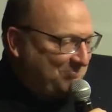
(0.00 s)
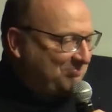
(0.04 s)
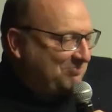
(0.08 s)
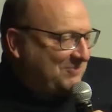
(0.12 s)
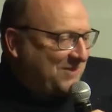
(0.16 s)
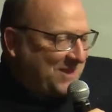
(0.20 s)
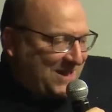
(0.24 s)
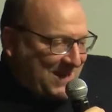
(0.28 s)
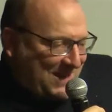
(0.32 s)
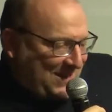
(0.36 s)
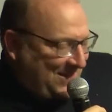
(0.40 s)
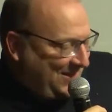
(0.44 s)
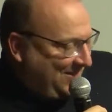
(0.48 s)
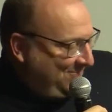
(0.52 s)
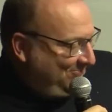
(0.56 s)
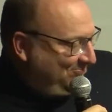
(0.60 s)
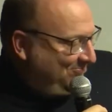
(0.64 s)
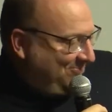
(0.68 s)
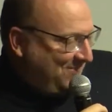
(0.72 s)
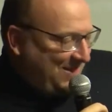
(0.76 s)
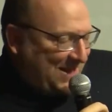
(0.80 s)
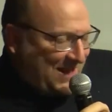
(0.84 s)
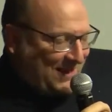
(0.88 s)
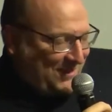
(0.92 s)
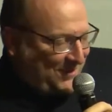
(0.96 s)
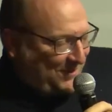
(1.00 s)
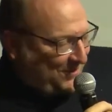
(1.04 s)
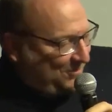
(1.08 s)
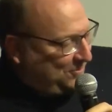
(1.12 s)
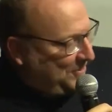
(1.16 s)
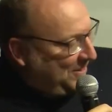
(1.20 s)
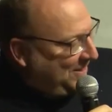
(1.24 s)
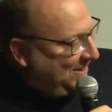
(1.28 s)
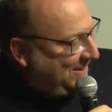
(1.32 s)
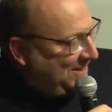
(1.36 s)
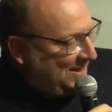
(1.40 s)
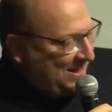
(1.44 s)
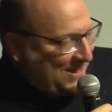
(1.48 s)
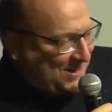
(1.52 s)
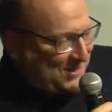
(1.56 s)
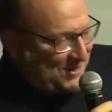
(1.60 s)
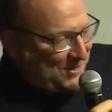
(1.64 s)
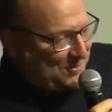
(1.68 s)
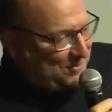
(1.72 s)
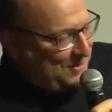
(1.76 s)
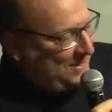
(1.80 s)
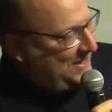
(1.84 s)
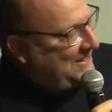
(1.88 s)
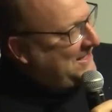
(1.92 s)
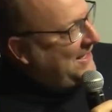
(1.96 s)
got what needs to
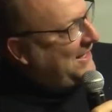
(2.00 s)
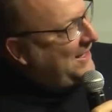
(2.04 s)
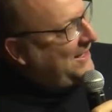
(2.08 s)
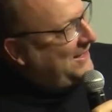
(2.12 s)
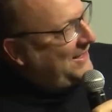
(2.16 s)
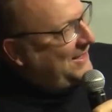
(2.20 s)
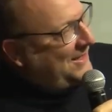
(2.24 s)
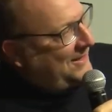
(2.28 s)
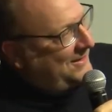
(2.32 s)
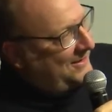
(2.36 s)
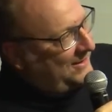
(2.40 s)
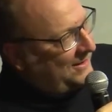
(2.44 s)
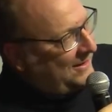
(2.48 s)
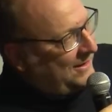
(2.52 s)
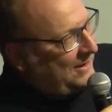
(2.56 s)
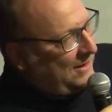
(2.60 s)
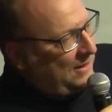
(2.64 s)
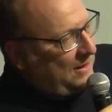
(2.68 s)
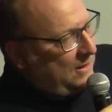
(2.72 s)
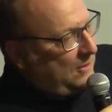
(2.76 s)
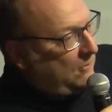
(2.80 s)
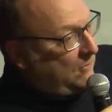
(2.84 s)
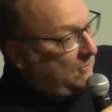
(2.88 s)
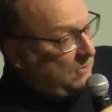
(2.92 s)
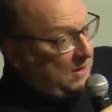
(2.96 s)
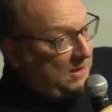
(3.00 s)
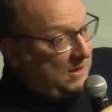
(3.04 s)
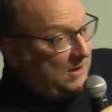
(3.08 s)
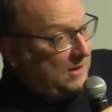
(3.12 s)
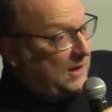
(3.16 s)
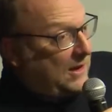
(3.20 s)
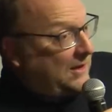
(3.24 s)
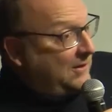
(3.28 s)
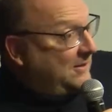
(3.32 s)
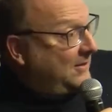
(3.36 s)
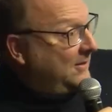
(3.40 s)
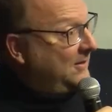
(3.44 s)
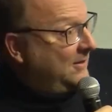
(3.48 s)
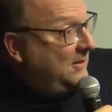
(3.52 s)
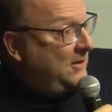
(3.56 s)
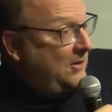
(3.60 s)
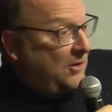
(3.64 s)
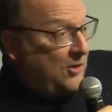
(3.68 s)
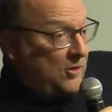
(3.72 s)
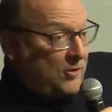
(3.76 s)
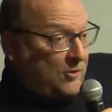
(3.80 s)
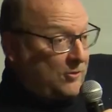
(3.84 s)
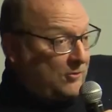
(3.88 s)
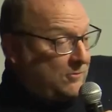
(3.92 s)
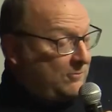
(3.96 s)
be done, and we got, you
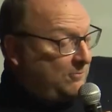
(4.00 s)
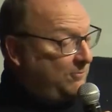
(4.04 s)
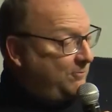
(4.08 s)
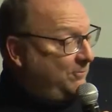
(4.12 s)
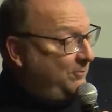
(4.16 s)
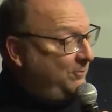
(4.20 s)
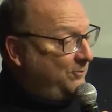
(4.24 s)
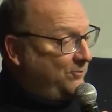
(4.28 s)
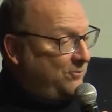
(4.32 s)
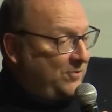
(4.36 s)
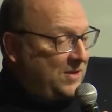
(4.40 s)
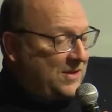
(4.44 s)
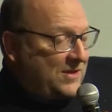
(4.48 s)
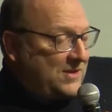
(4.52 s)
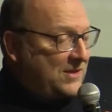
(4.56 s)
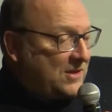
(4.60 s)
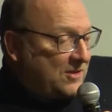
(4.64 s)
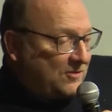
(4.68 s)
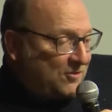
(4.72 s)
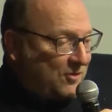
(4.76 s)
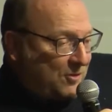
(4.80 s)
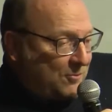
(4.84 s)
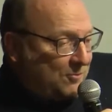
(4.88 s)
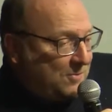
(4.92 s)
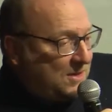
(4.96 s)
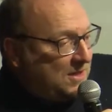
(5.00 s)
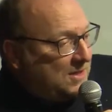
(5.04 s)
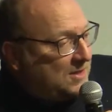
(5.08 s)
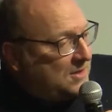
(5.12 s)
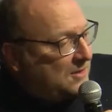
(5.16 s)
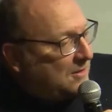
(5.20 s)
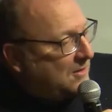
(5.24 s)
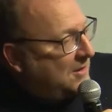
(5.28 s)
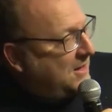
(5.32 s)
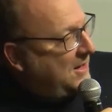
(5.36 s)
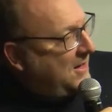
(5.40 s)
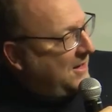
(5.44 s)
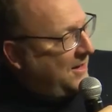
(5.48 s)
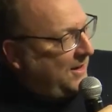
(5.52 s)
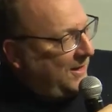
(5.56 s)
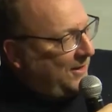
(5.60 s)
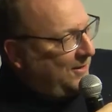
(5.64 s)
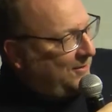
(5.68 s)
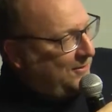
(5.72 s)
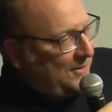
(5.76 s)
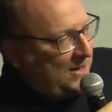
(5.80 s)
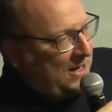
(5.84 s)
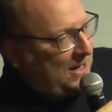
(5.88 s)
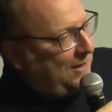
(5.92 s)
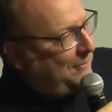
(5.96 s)
know, pieces from Israel,
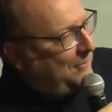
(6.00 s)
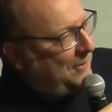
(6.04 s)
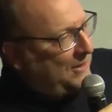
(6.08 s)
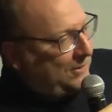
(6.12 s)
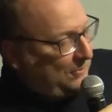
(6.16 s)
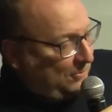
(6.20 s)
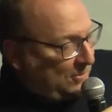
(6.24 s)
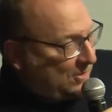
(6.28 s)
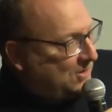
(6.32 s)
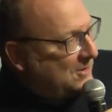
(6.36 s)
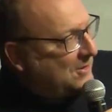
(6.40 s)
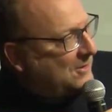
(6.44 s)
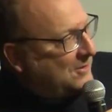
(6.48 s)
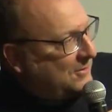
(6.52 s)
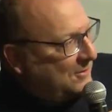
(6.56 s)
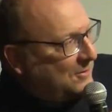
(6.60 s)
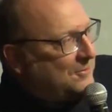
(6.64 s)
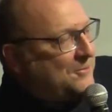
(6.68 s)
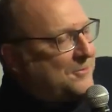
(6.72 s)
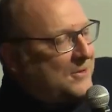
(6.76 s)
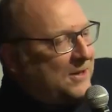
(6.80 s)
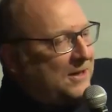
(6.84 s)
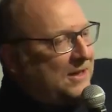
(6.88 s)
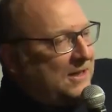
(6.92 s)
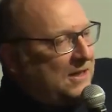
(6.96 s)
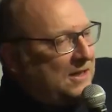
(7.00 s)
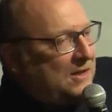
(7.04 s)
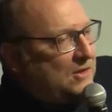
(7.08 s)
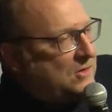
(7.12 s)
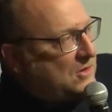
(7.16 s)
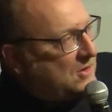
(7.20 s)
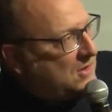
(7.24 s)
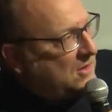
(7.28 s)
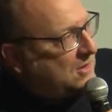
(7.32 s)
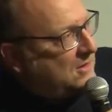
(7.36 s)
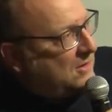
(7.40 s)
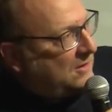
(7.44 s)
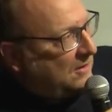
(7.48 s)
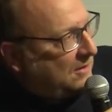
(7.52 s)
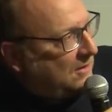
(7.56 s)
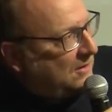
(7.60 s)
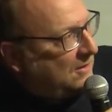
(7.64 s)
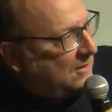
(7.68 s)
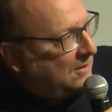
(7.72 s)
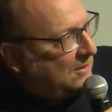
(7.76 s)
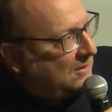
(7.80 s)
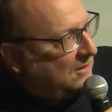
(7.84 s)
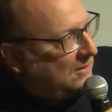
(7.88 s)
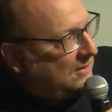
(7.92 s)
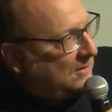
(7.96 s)
you name it. It was really interesting,
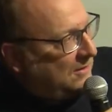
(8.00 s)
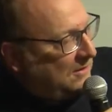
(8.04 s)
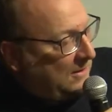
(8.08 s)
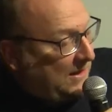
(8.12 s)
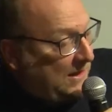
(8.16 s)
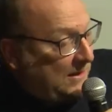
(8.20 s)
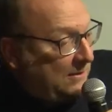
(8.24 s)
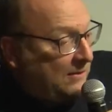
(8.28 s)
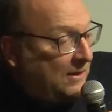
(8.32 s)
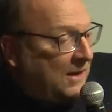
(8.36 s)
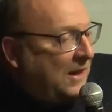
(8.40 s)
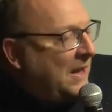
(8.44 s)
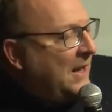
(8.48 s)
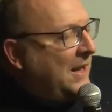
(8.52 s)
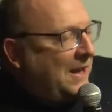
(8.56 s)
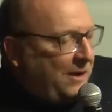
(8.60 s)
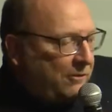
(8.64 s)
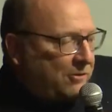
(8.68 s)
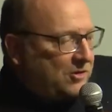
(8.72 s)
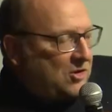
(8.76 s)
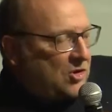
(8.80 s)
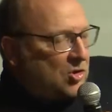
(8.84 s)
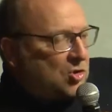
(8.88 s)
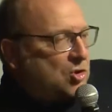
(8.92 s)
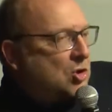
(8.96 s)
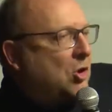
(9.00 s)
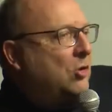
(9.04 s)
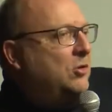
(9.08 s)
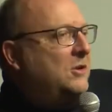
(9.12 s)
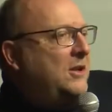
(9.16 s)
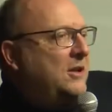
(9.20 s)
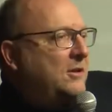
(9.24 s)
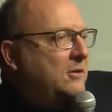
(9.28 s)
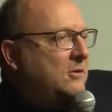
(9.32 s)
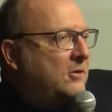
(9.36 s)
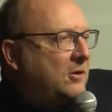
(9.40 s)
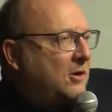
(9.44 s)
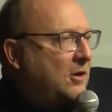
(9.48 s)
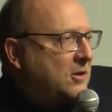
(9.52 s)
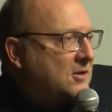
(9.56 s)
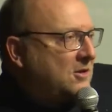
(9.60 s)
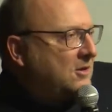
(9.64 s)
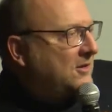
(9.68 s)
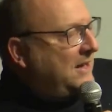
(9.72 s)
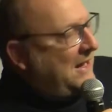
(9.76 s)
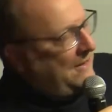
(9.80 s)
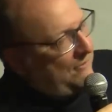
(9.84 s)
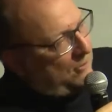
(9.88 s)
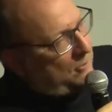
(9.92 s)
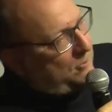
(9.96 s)
and it was a show that could also
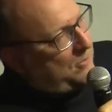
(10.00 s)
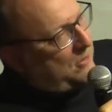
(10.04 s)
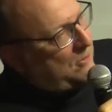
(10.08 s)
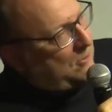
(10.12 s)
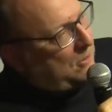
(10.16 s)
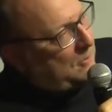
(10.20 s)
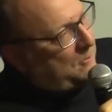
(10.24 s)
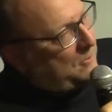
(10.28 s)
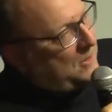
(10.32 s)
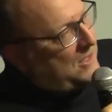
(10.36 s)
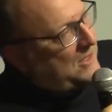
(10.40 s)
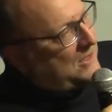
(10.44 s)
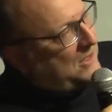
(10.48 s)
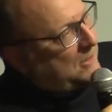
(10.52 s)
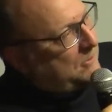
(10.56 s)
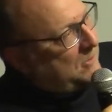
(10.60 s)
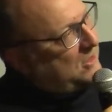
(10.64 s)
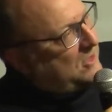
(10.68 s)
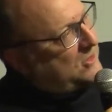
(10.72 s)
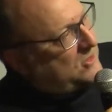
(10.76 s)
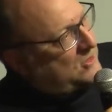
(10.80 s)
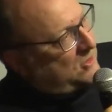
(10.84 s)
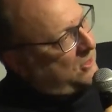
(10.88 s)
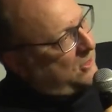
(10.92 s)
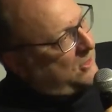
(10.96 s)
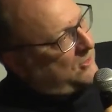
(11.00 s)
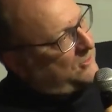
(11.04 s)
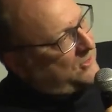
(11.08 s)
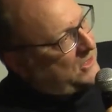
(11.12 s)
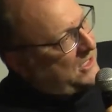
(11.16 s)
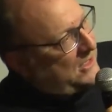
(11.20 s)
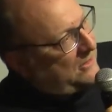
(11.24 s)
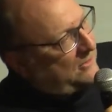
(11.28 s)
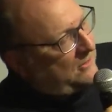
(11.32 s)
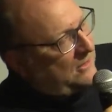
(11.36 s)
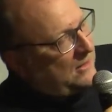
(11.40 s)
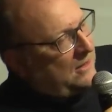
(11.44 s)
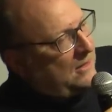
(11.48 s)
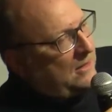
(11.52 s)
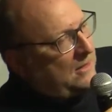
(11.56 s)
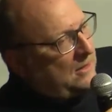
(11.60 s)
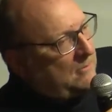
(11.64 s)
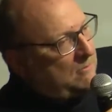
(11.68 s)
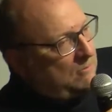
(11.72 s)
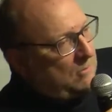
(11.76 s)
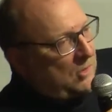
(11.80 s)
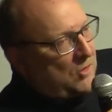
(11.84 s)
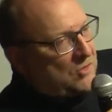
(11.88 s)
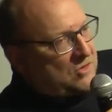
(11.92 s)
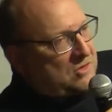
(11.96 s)
never be repeated because all of that,
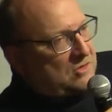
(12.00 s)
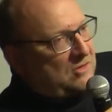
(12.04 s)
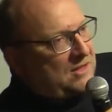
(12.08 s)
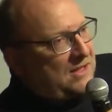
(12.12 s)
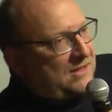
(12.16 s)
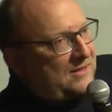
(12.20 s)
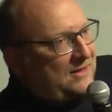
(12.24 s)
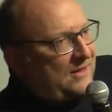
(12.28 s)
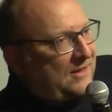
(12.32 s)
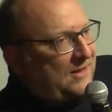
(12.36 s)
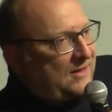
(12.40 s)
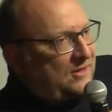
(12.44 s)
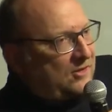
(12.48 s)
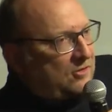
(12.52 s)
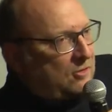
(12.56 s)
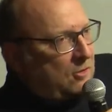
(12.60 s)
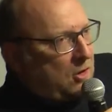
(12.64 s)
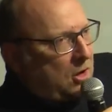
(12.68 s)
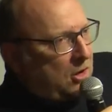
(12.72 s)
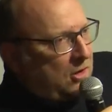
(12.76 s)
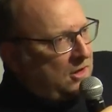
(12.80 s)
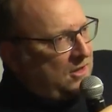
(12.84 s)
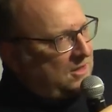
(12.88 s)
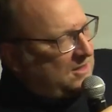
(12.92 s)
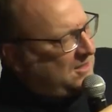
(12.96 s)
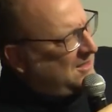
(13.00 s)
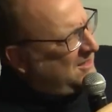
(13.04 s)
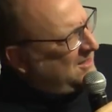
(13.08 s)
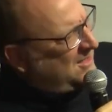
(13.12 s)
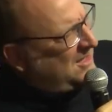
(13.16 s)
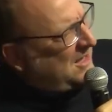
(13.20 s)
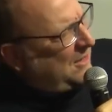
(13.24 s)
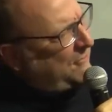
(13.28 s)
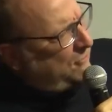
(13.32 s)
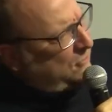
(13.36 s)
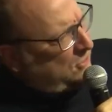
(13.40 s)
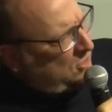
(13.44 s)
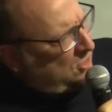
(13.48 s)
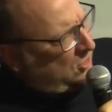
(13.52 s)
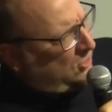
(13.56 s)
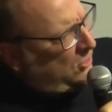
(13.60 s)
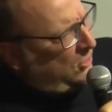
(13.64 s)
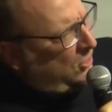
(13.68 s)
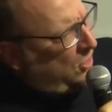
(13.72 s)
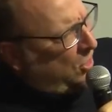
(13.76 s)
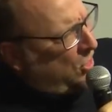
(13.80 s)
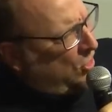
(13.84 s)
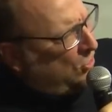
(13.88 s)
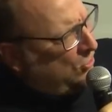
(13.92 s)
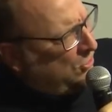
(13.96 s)
most of that electronics and stuff was on
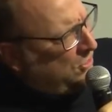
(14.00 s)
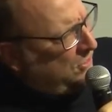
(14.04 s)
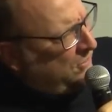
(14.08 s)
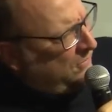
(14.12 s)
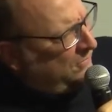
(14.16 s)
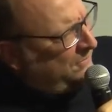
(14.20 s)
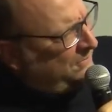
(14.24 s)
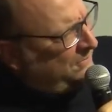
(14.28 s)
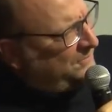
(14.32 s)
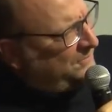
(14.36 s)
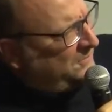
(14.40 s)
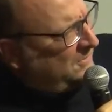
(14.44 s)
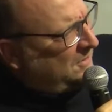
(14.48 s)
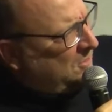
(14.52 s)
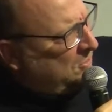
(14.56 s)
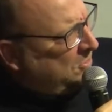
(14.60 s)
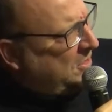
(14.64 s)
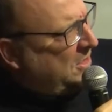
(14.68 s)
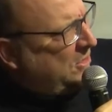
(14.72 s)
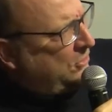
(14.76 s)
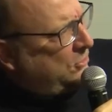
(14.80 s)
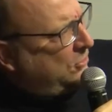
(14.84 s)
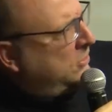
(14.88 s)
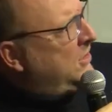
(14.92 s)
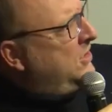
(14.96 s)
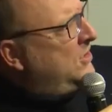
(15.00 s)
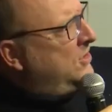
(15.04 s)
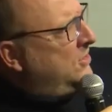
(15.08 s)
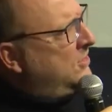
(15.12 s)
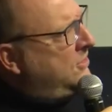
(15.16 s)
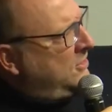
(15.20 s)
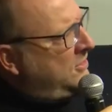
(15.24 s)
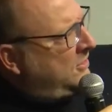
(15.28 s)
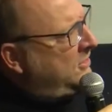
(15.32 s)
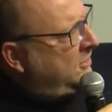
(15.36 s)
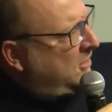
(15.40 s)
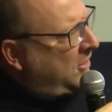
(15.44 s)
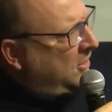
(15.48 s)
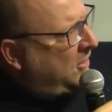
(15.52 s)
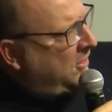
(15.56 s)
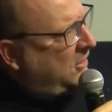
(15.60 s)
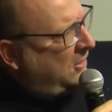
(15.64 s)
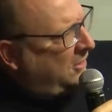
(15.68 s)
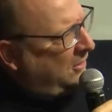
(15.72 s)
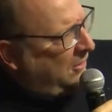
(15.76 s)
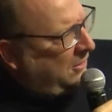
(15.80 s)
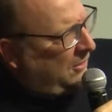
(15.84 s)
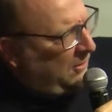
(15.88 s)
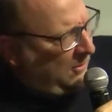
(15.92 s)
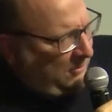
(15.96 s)
loan. We had to return
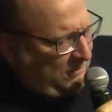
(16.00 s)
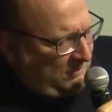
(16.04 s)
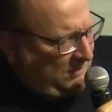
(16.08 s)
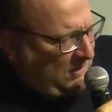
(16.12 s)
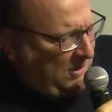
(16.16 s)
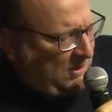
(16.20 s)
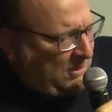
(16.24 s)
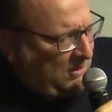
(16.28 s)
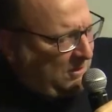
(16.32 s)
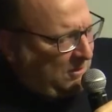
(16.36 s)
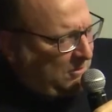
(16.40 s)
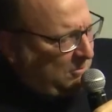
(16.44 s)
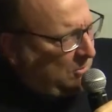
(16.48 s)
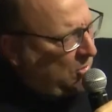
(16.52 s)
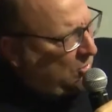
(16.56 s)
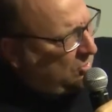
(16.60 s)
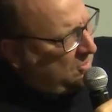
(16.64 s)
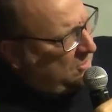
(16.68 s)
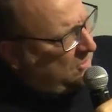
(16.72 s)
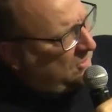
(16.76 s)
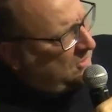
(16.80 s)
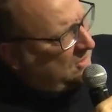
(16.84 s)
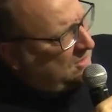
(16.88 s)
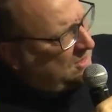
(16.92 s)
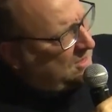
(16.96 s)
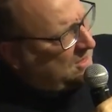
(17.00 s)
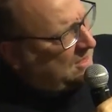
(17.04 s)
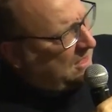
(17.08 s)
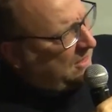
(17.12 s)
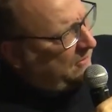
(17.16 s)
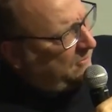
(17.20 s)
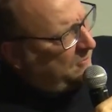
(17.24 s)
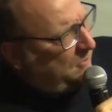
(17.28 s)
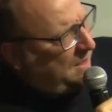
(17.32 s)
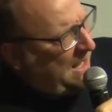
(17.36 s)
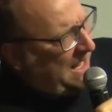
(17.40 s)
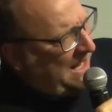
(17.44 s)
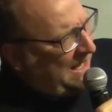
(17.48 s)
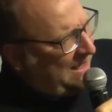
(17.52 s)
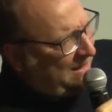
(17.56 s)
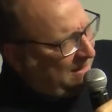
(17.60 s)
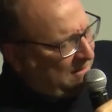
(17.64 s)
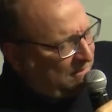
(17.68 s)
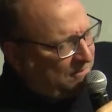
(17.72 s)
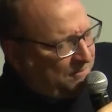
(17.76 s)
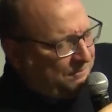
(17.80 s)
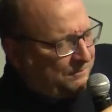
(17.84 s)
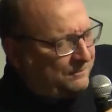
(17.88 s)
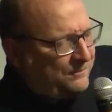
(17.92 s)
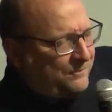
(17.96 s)
all, you know, most of the stuff back,
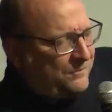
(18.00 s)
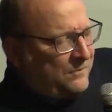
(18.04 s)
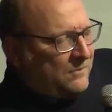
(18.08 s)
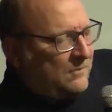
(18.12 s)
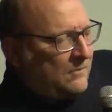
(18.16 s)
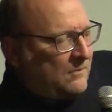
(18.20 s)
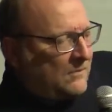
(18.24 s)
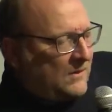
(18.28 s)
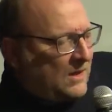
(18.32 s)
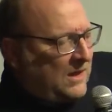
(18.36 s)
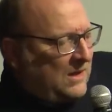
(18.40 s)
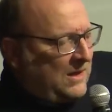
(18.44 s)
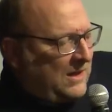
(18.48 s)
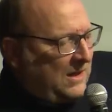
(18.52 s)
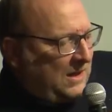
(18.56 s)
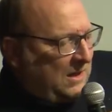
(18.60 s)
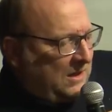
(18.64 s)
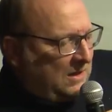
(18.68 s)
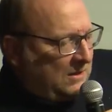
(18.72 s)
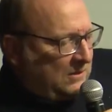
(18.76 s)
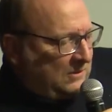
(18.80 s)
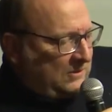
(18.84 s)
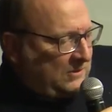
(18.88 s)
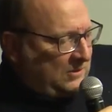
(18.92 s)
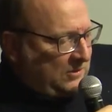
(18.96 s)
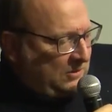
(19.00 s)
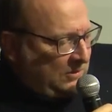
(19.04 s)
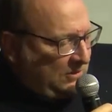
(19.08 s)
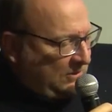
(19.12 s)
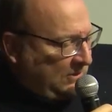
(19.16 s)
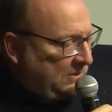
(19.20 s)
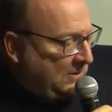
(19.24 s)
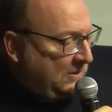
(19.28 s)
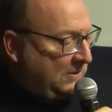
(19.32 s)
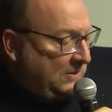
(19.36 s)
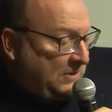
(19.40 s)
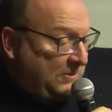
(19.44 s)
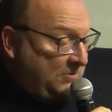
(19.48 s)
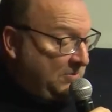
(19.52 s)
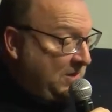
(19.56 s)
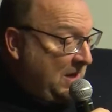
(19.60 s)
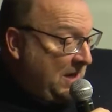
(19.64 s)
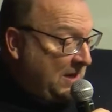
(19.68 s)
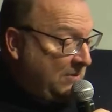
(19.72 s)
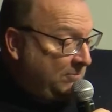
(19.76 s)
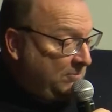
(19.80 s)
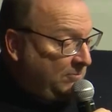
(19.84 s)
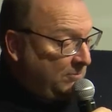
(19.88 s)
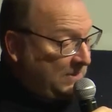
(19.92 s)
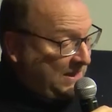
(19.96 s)
and
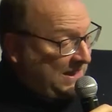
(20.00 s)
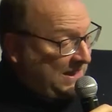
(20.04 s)
yeah. But